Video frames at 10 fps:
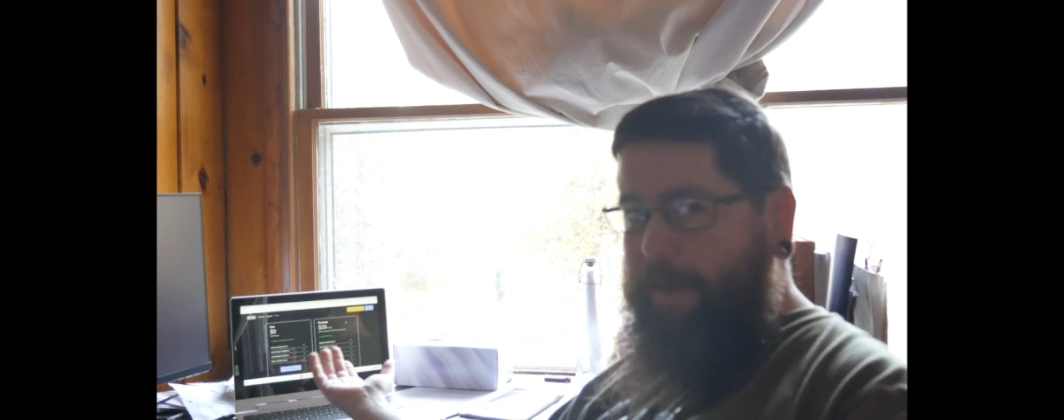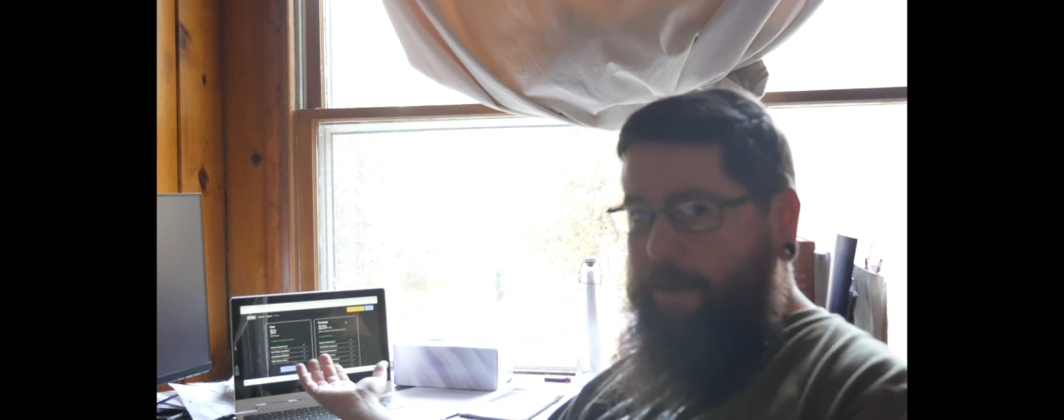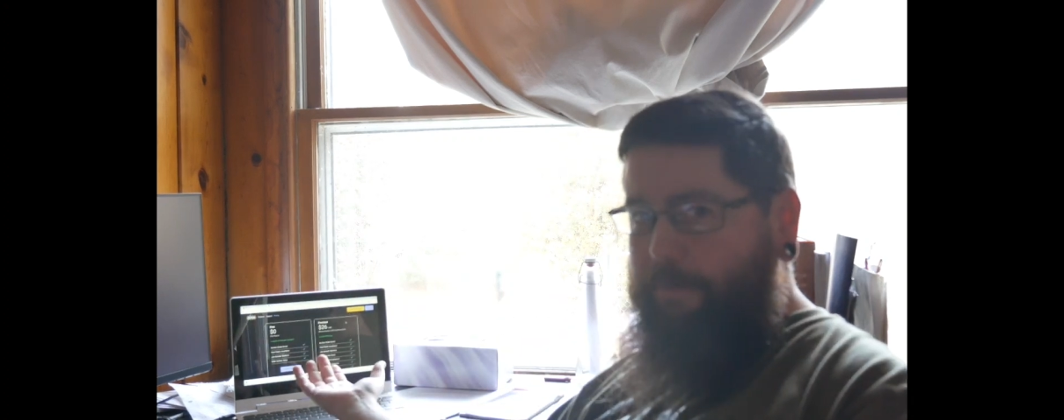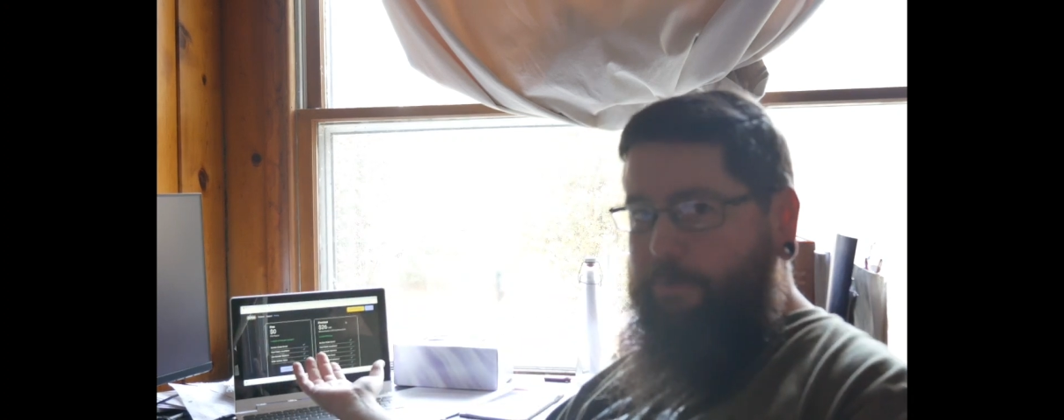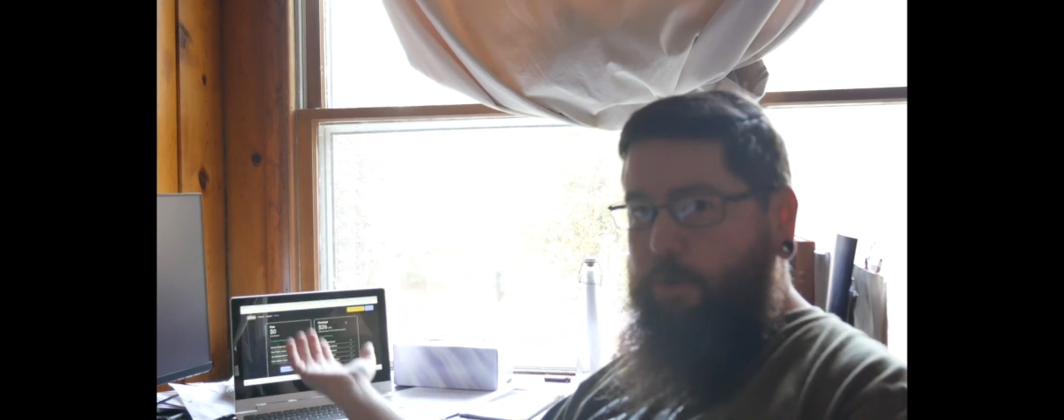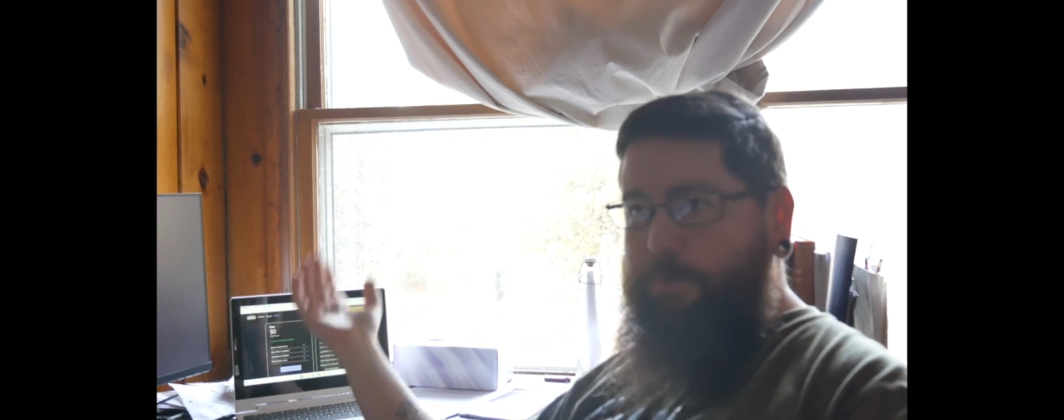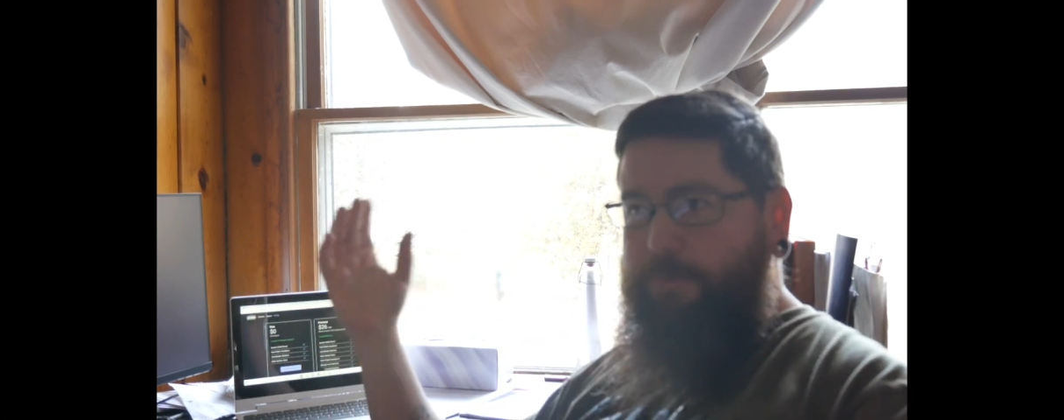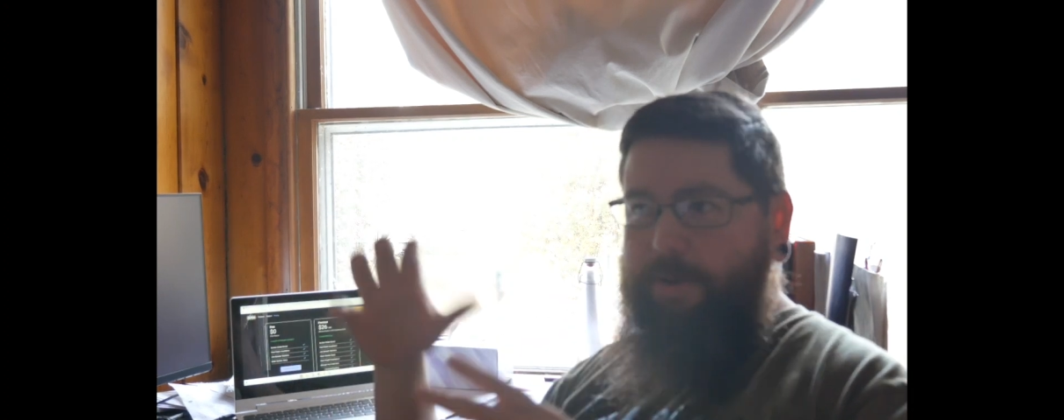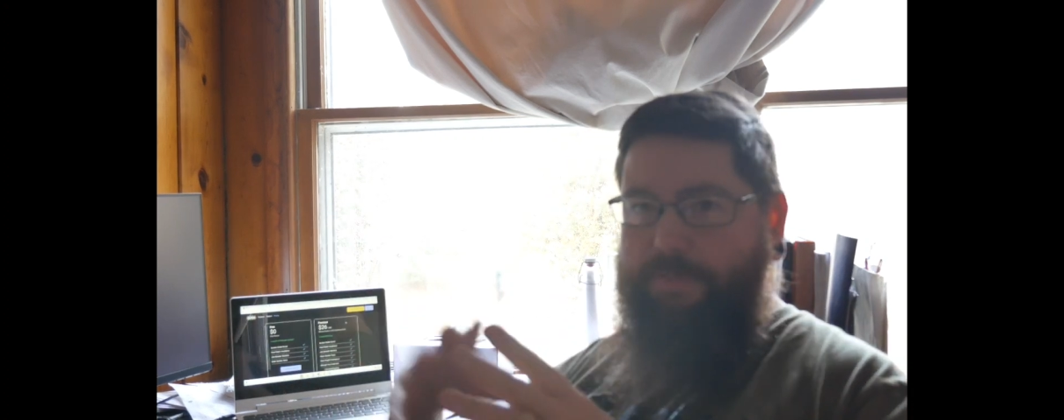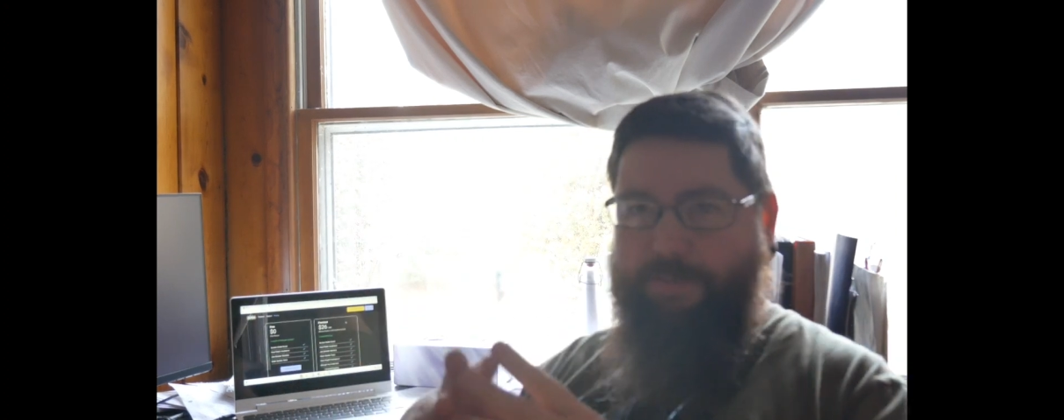can afford
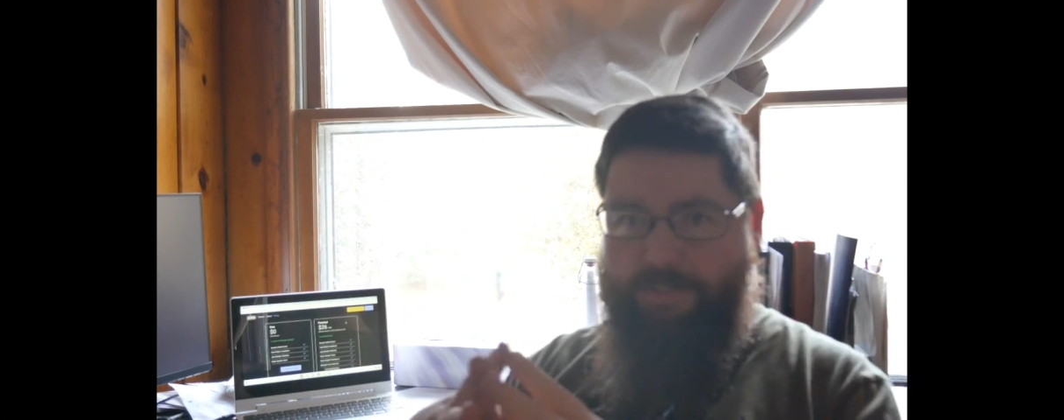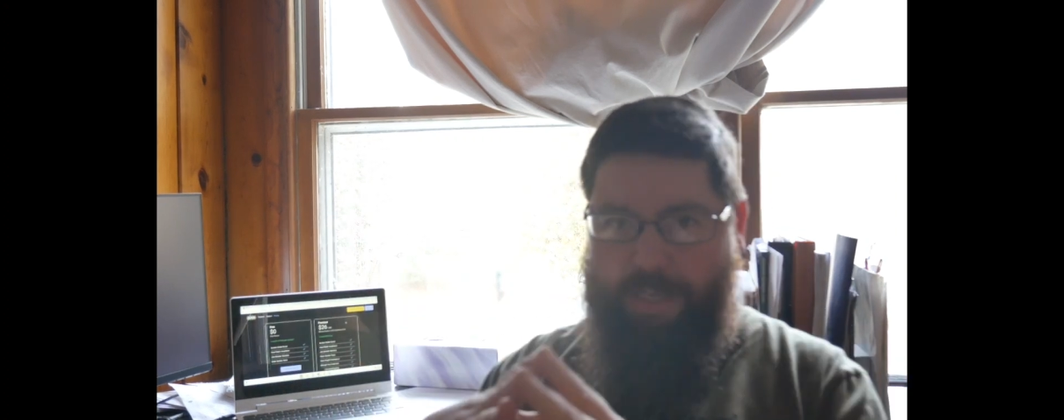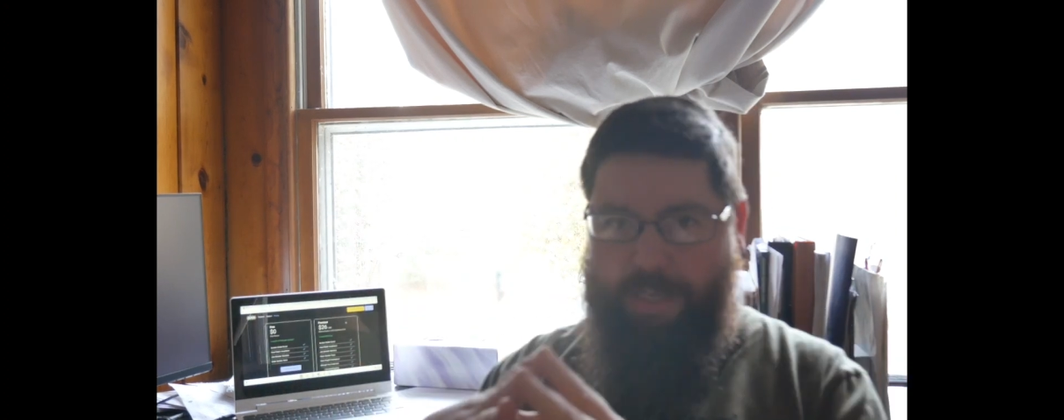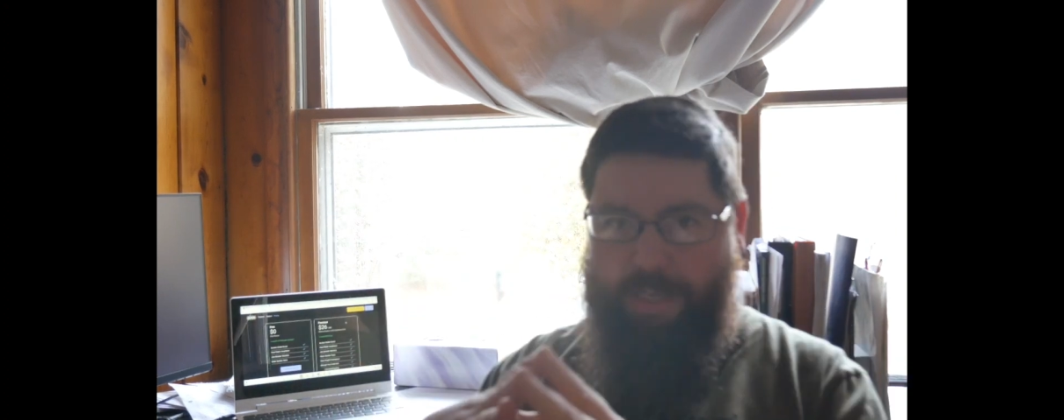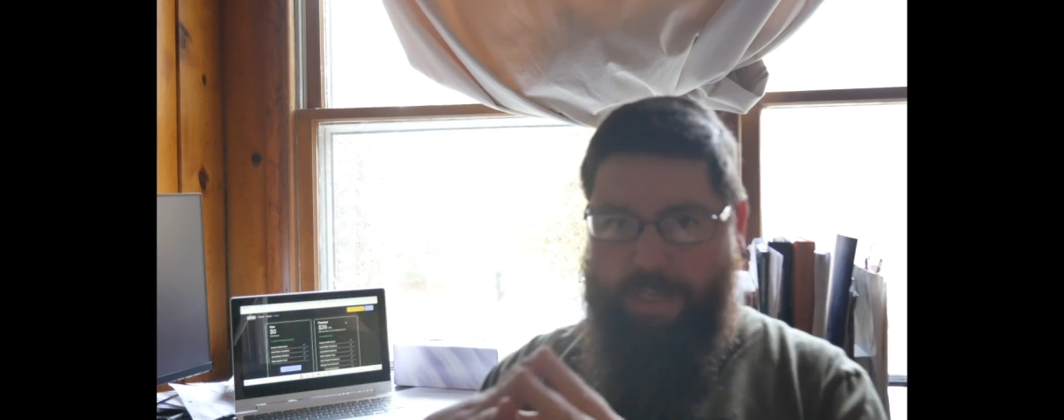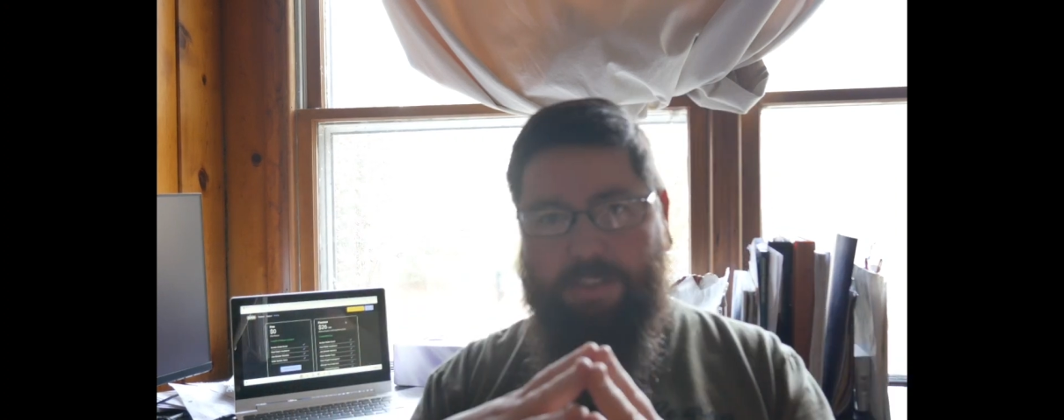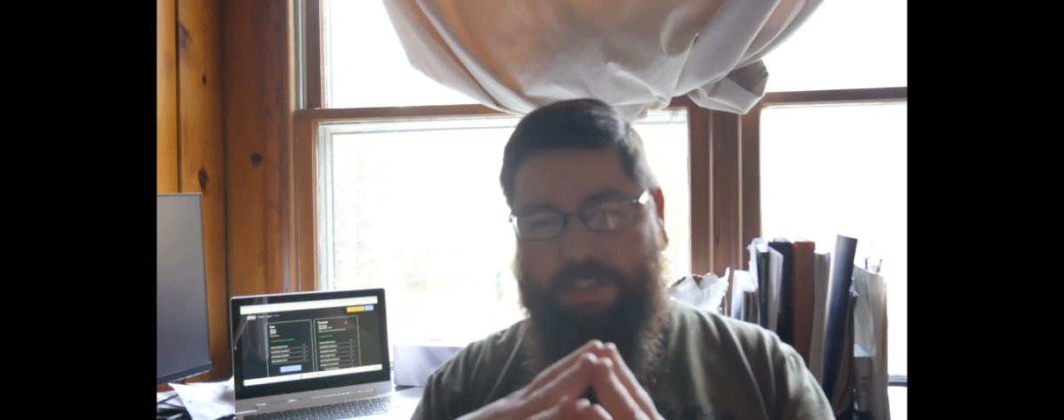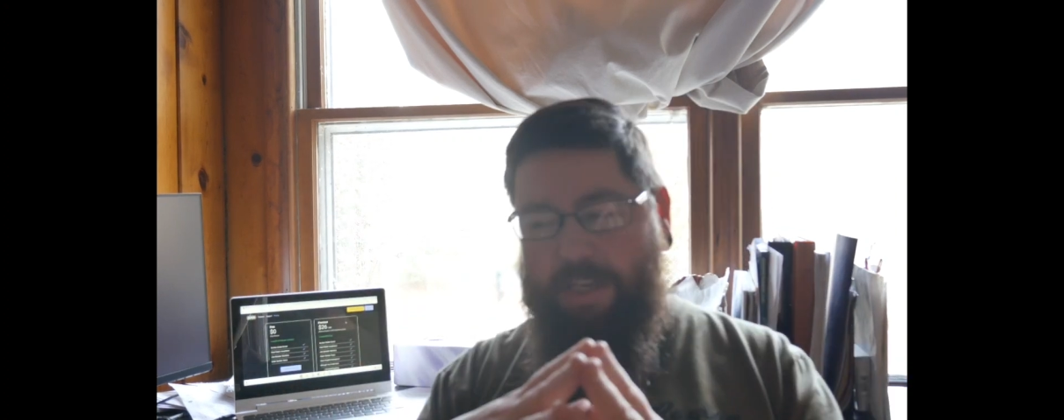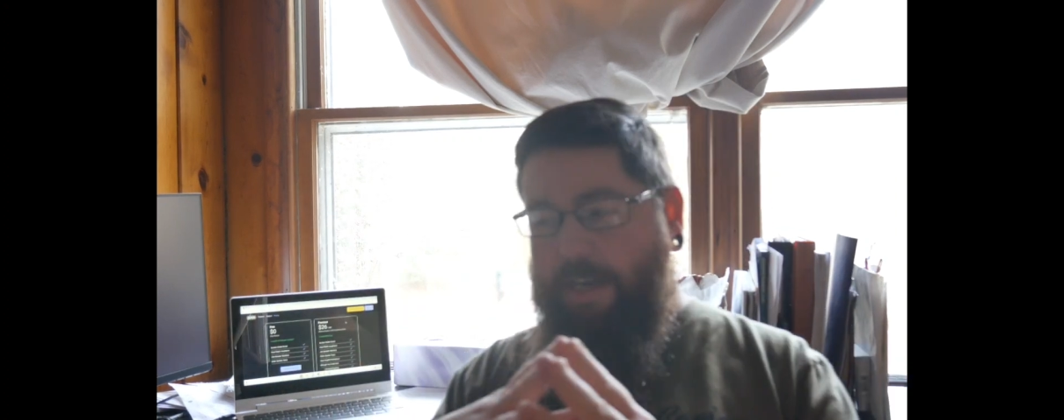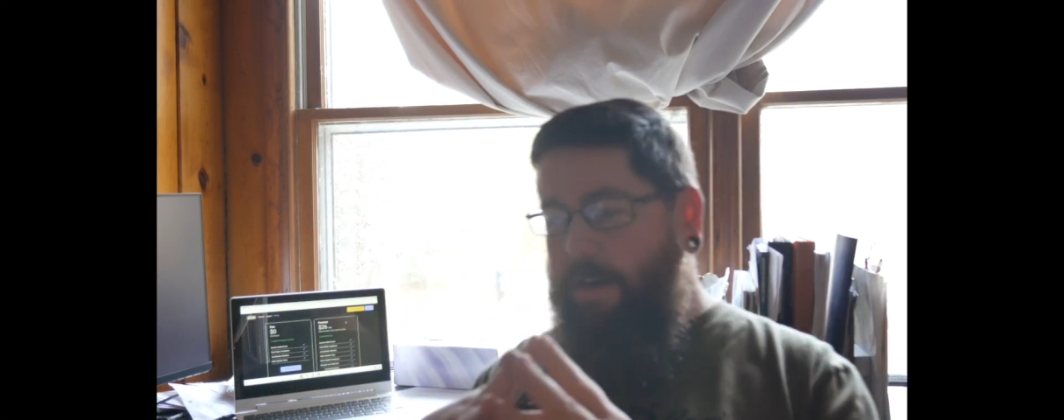$315 once
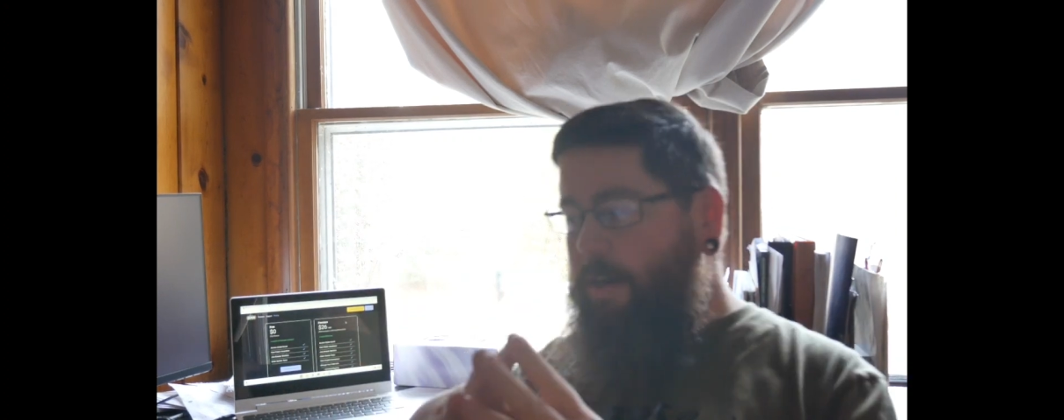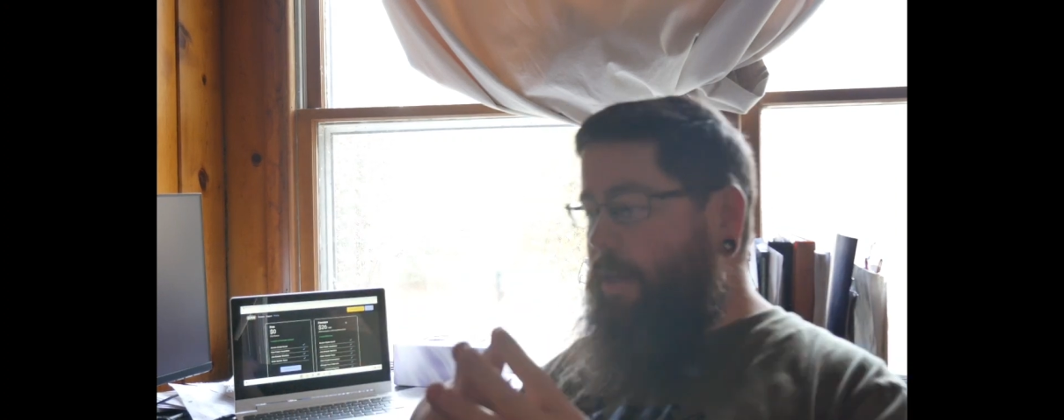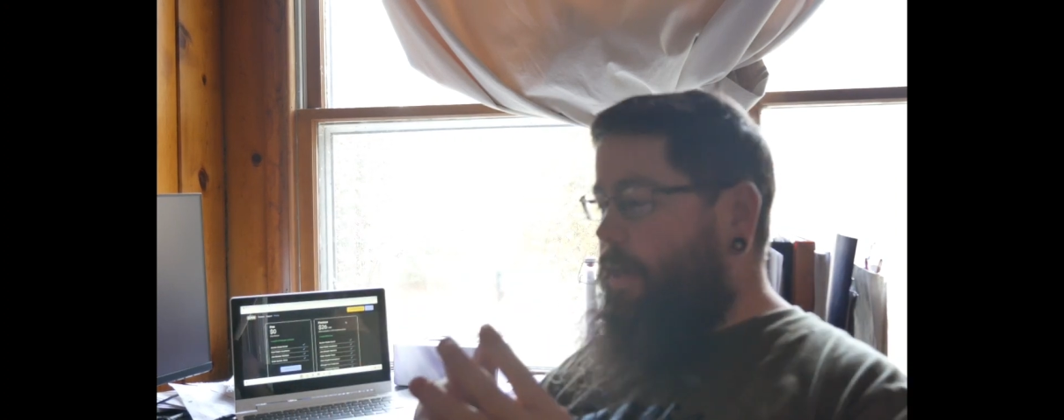a year.